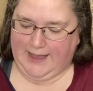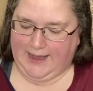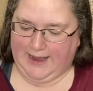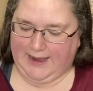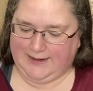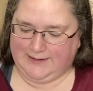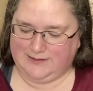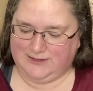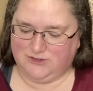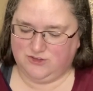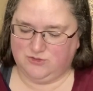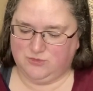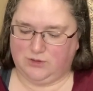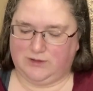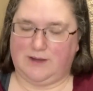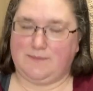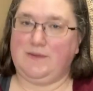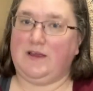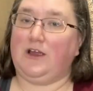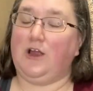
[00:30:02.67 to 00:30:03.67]
I need to work
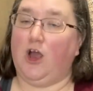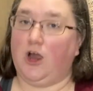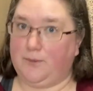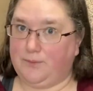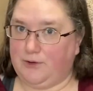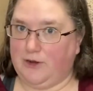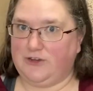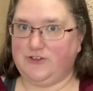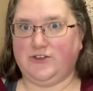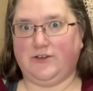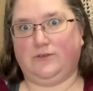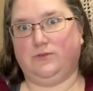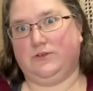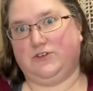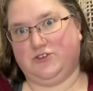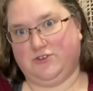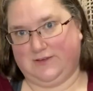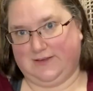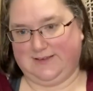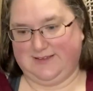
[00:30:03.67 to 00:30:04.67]
on my car project,
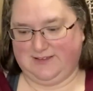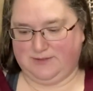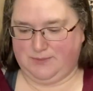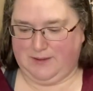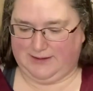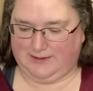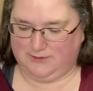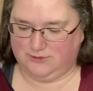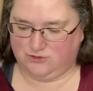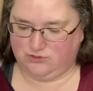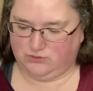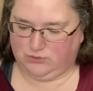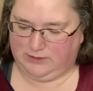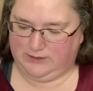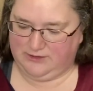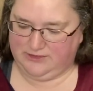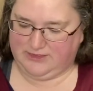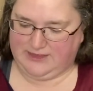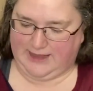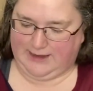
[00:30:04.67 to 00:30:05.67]
which since he's back in school,
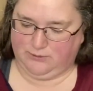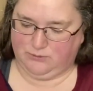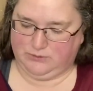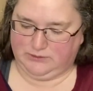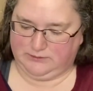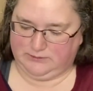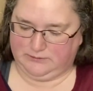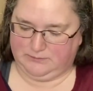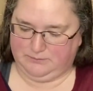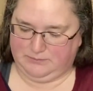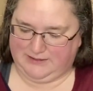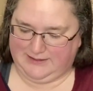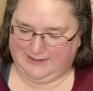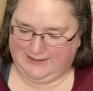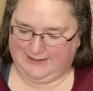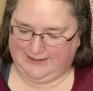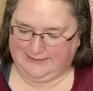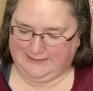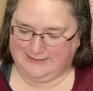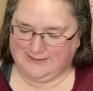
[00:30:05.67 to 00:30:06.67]
that will be
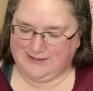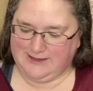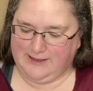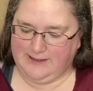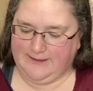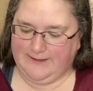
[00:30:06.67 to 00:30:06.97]
hit.